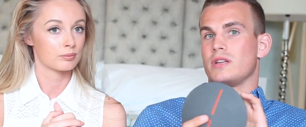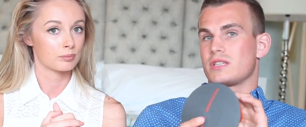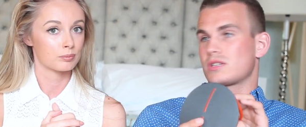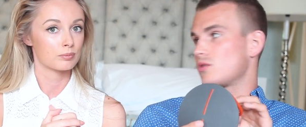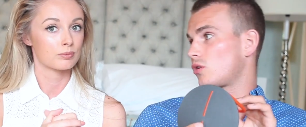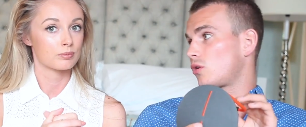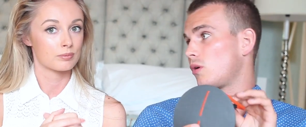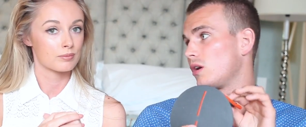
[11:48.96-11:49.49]
Speaker 1: and
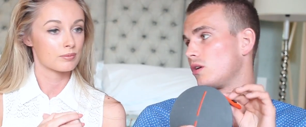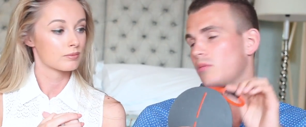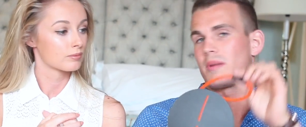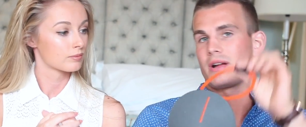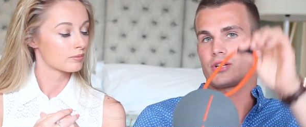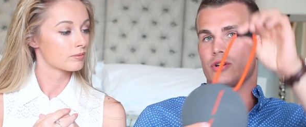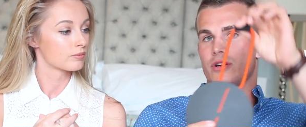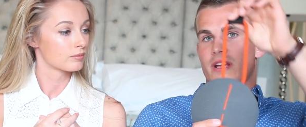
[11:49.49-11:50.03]
it's got quite a
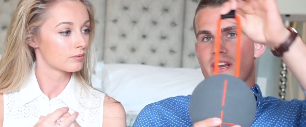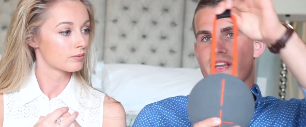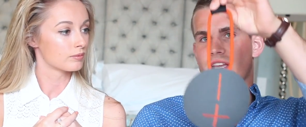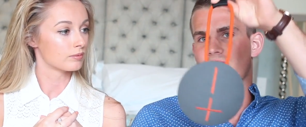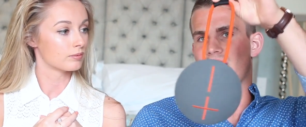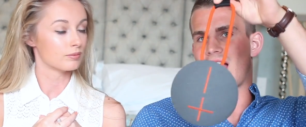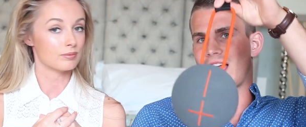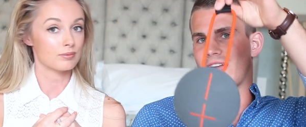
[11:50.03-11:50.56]
long battery and
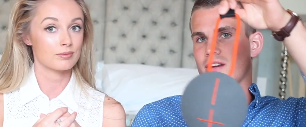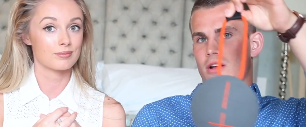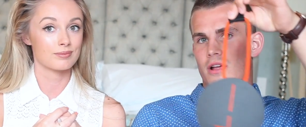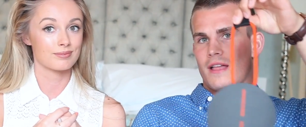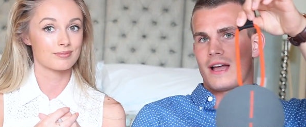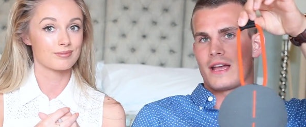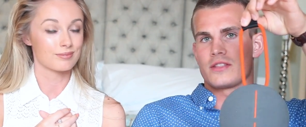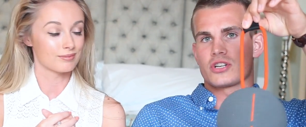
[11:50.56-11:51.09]
it can mm -hmm. hang
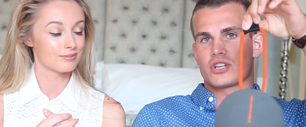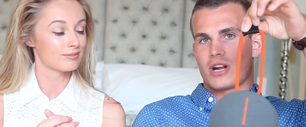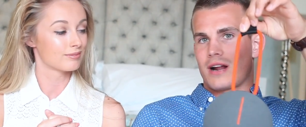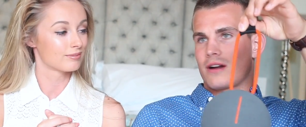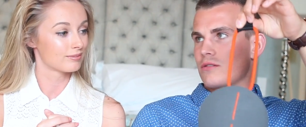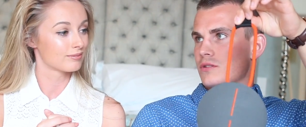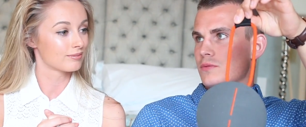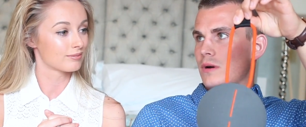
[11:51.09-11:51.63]
like that in the
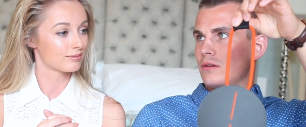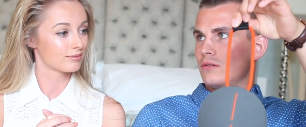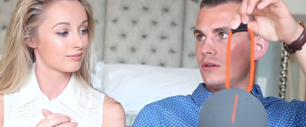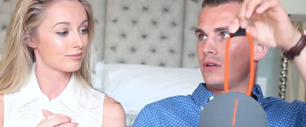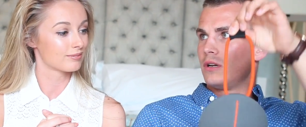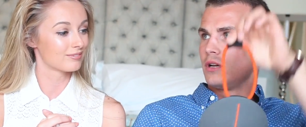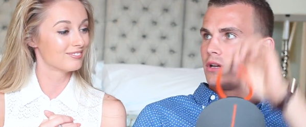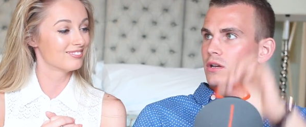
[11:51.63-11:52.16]
shower as well.
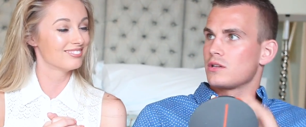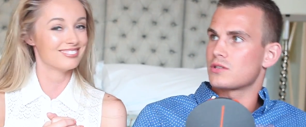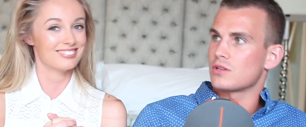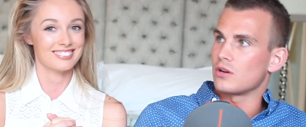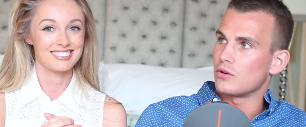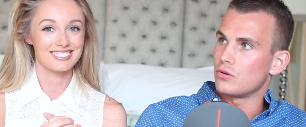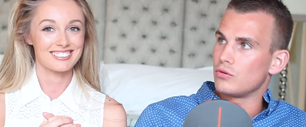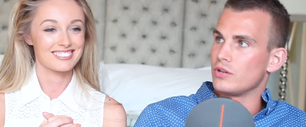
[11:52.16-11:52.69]
Mm -hmm.
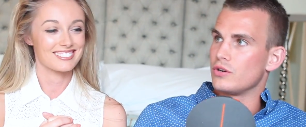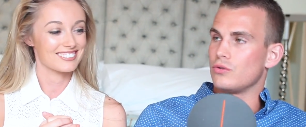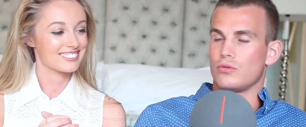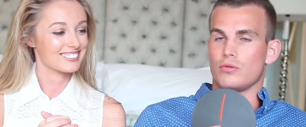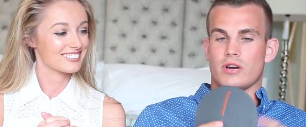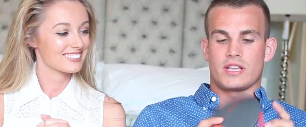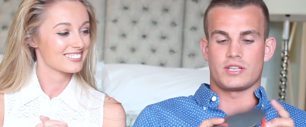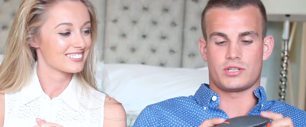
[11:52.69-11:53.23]
So all in
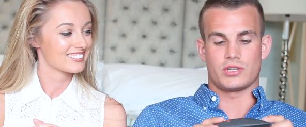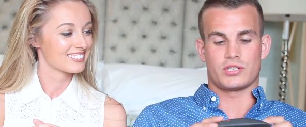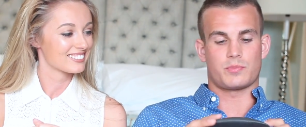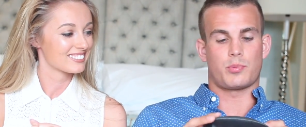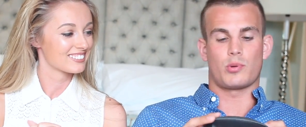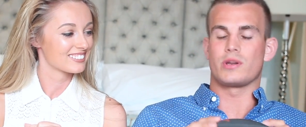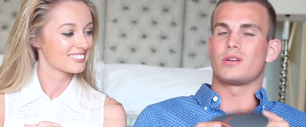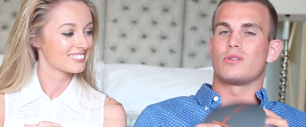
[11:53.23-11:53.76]
all, it's just
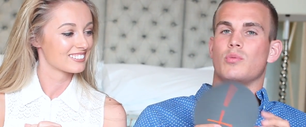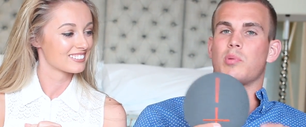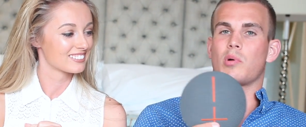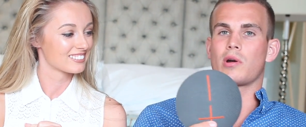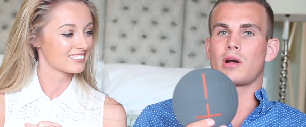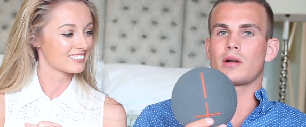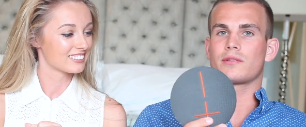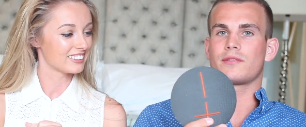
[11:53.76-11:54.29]
a pretty cool
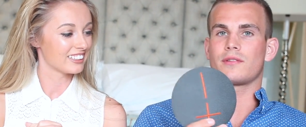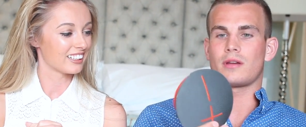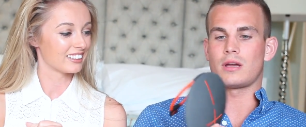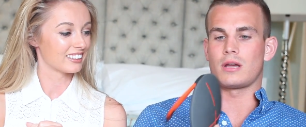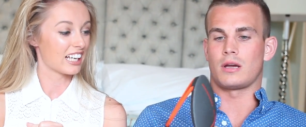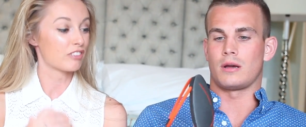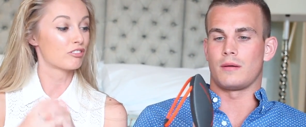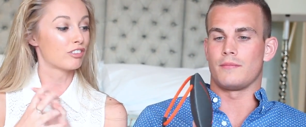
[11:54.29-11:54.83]
product.
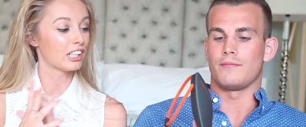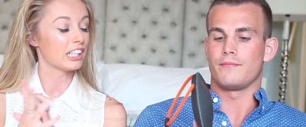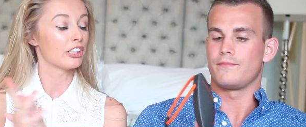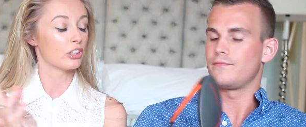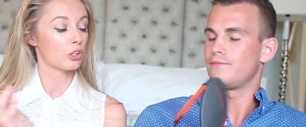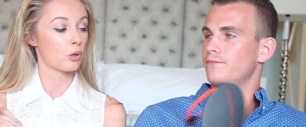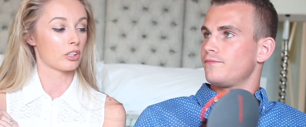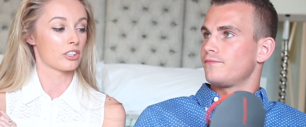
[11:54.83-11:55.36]
Yeah, um, and
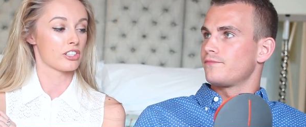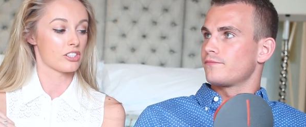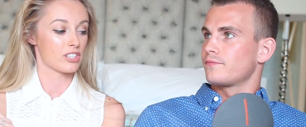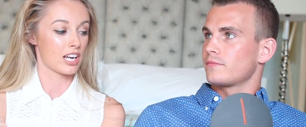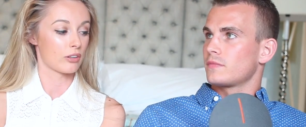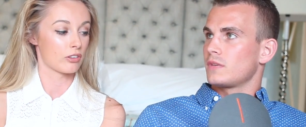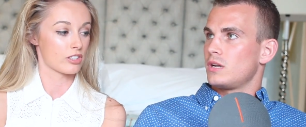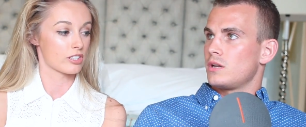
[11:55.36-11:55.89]
Speaker 2: really good quality
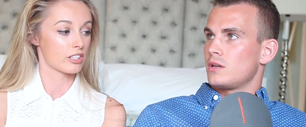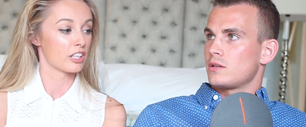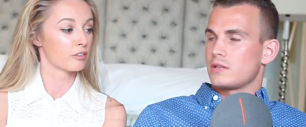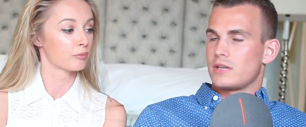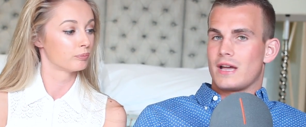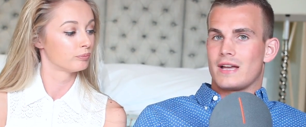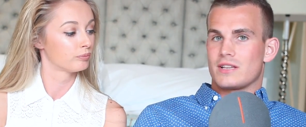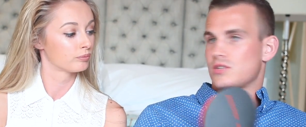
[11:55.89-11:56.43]
sound, isn't
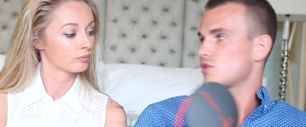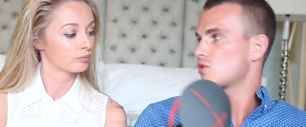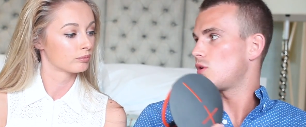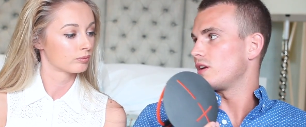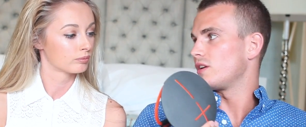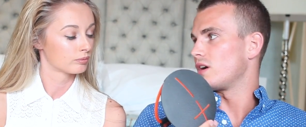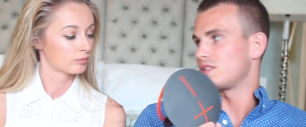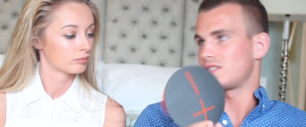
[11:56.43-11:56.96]
it?
Speaker 1: Yeah, so it's
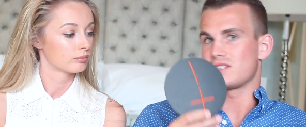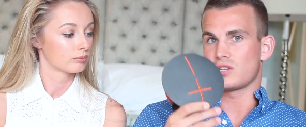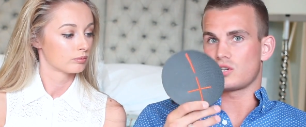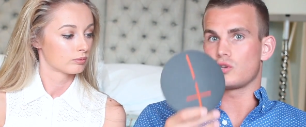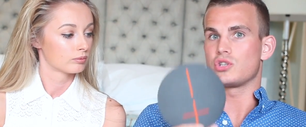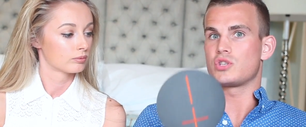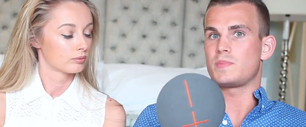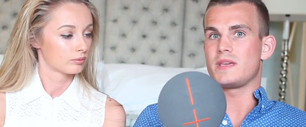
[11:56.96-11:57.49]
quite nice. It's
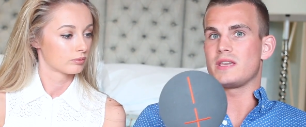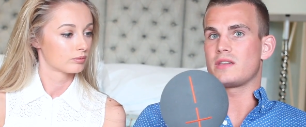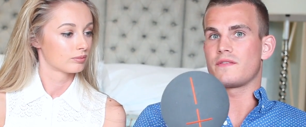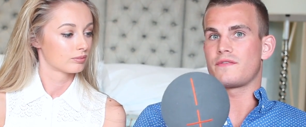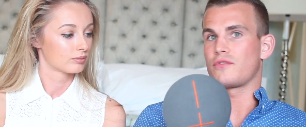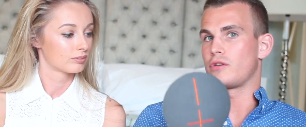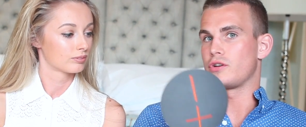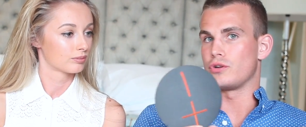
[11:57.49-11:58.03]
a good
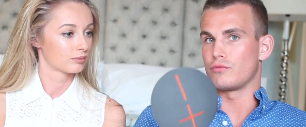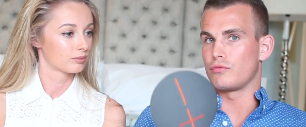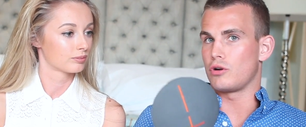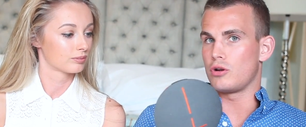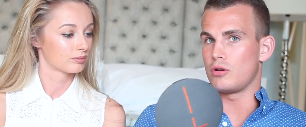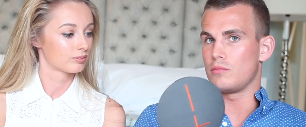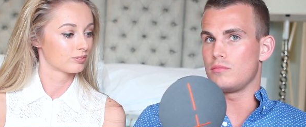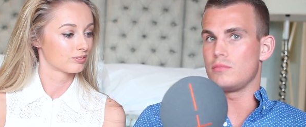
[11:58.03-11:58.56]
speaker for in your
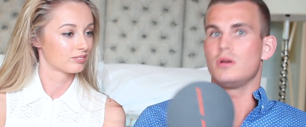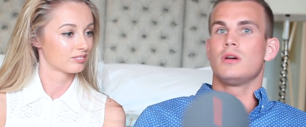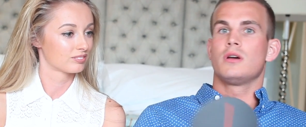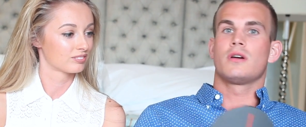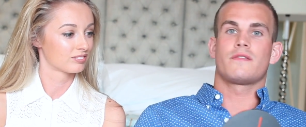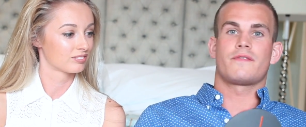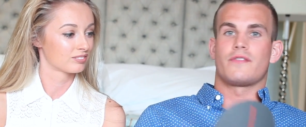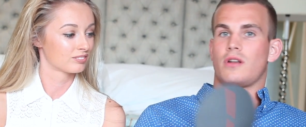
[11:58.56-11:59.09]
room,
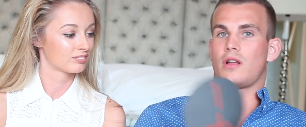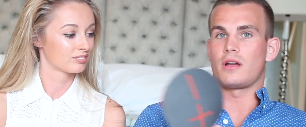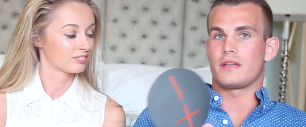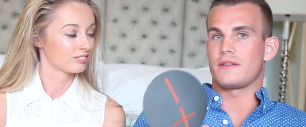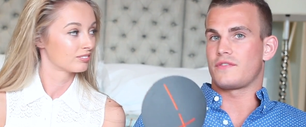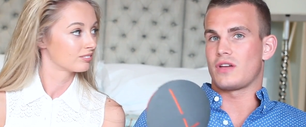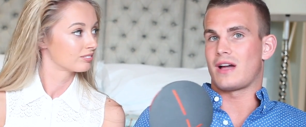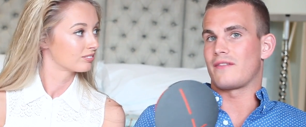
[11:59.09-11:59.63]
for
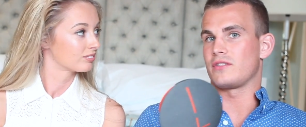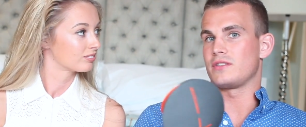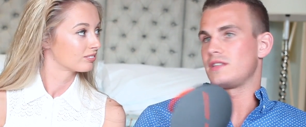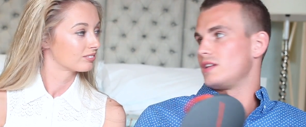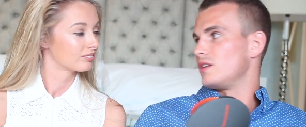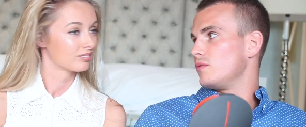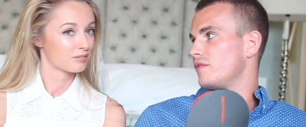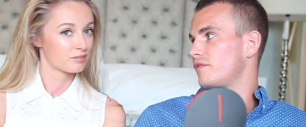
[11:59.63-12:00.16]
like if you're having
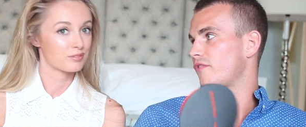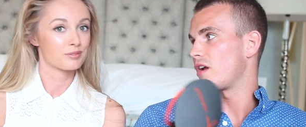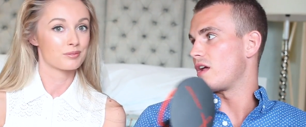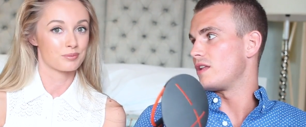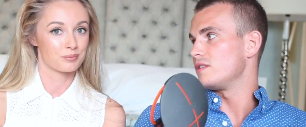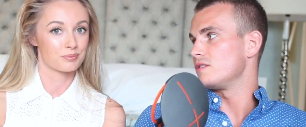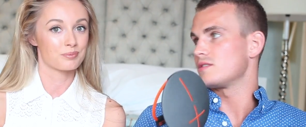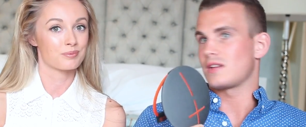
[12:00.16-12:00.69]
dinner with
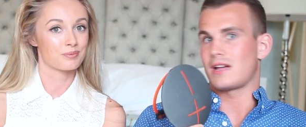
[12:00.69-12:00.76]
friends,